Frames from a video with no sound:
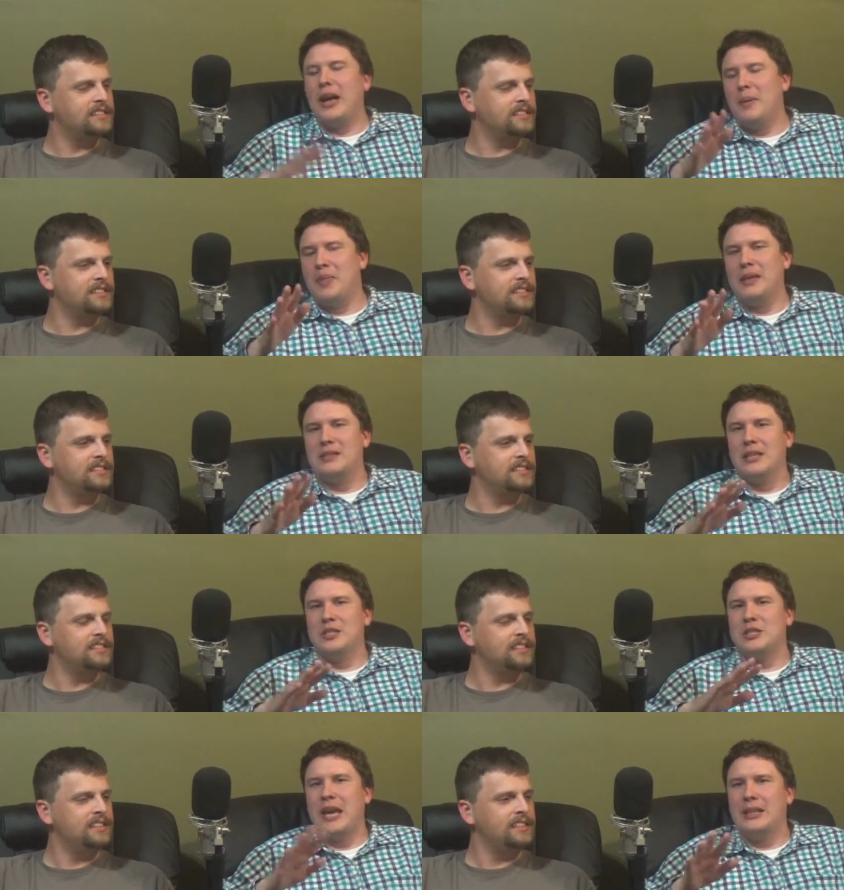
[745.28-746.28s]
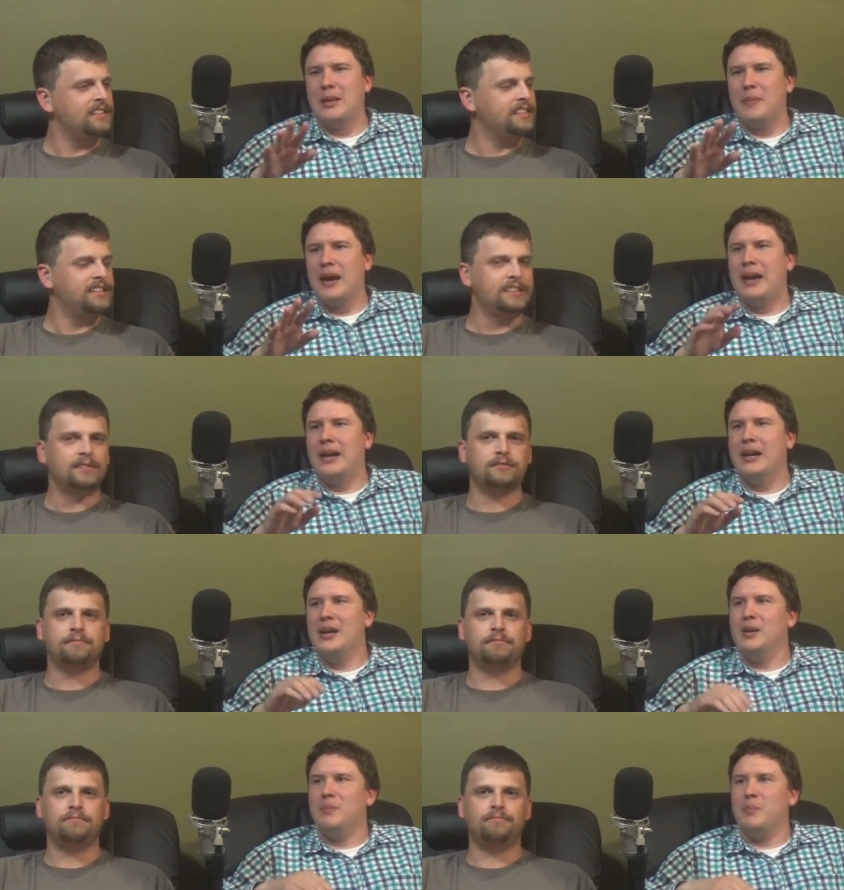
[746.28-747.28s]
Speaker 1: how about this? Let's just end it by
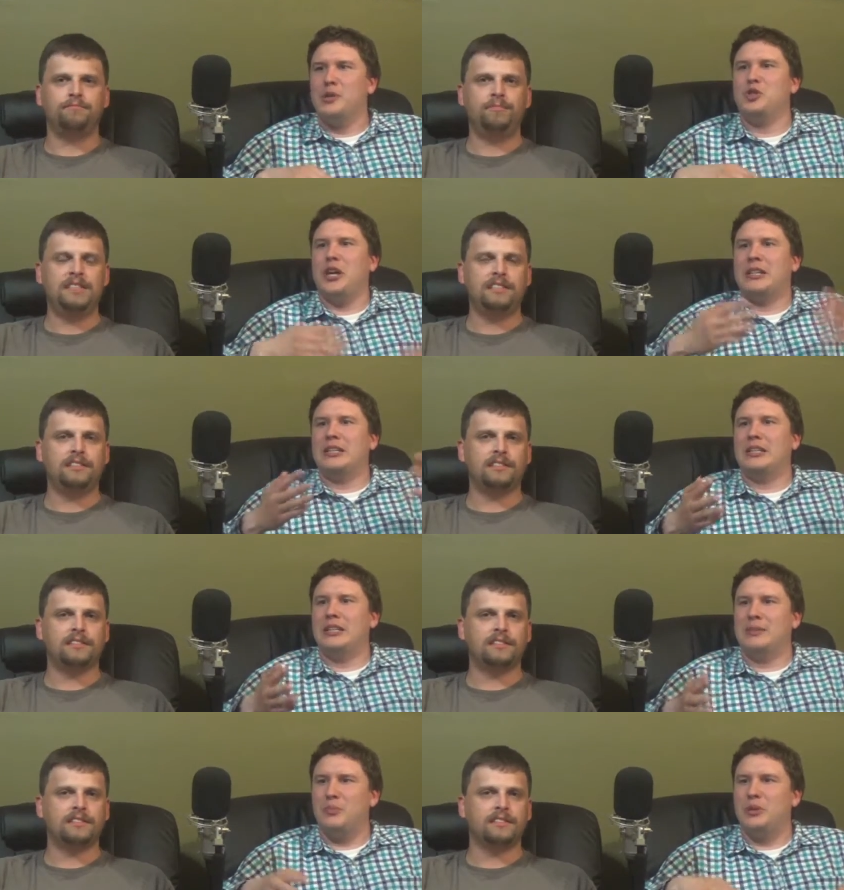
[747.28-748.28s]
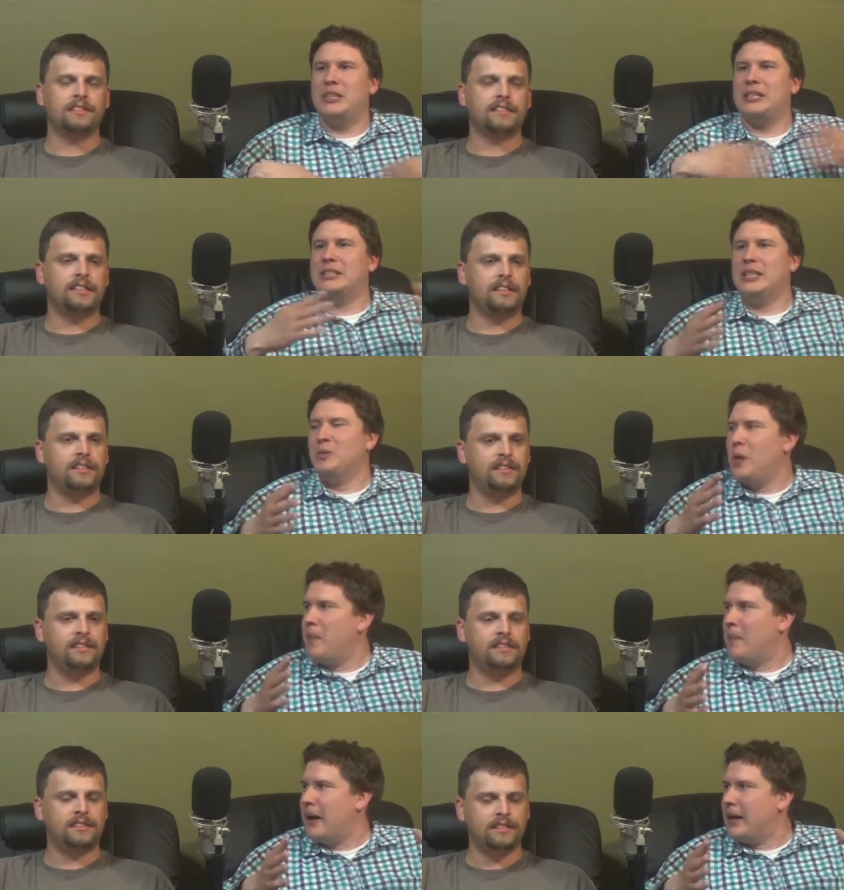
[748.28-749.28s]
predicting what
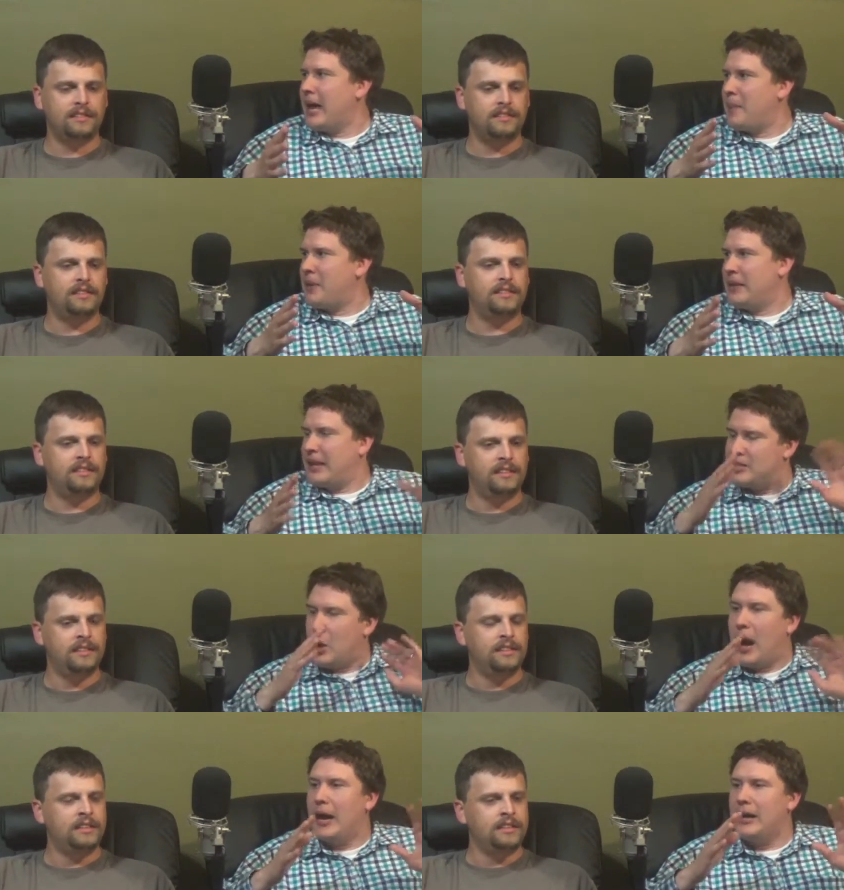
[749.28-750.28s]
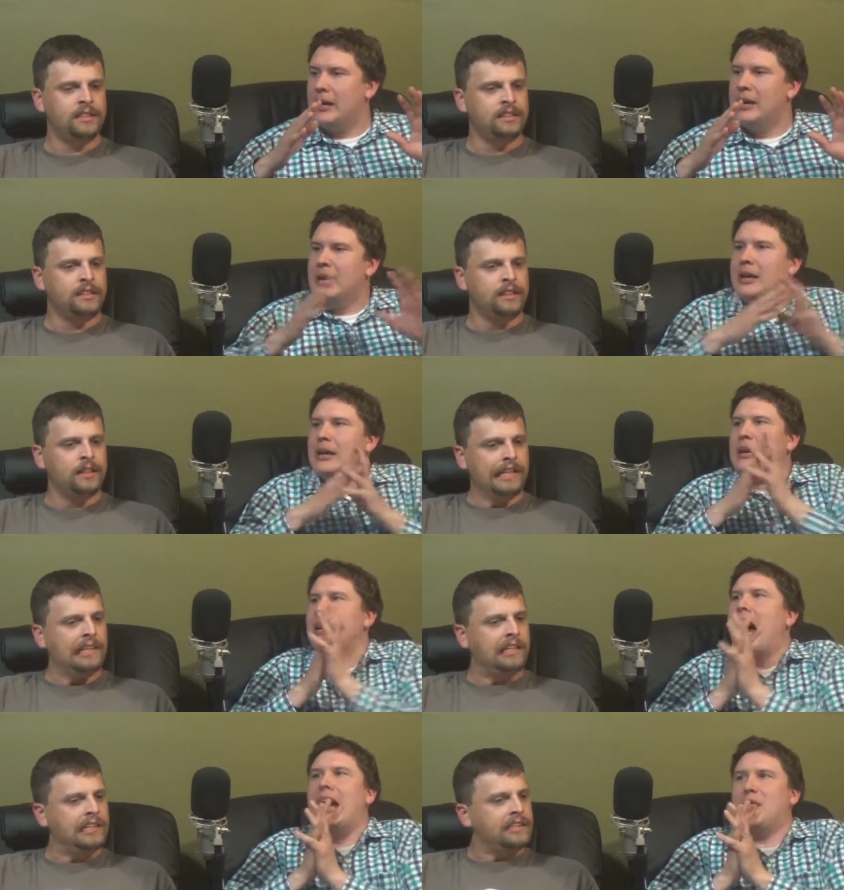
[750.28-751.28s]
might happen next. So I
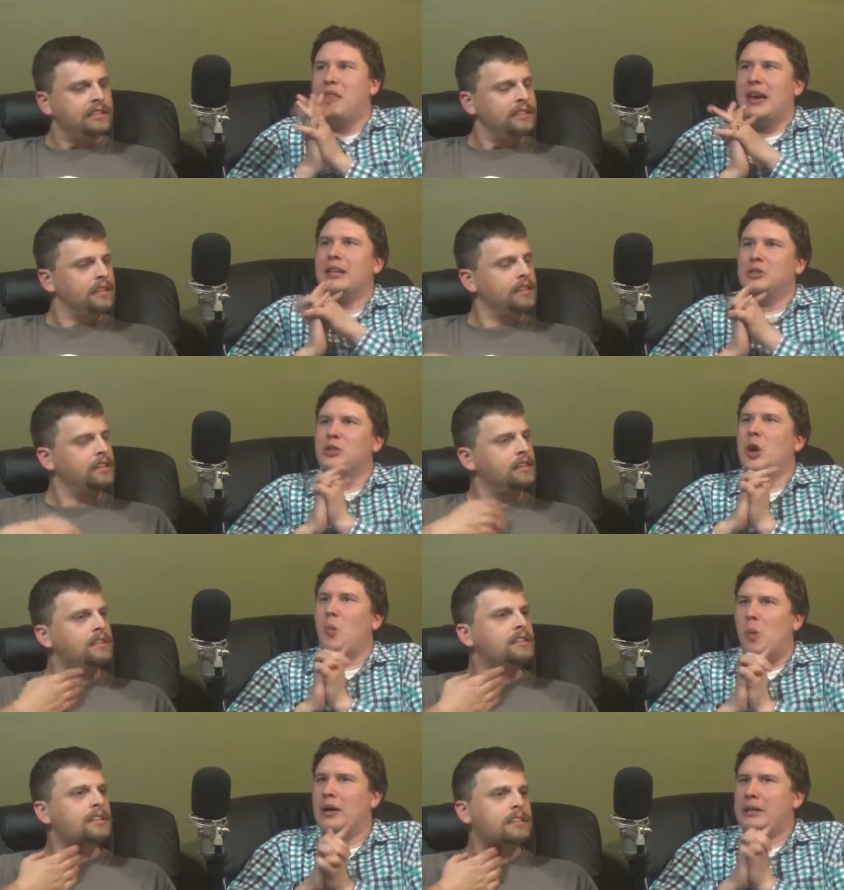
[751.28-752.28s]
think I do know one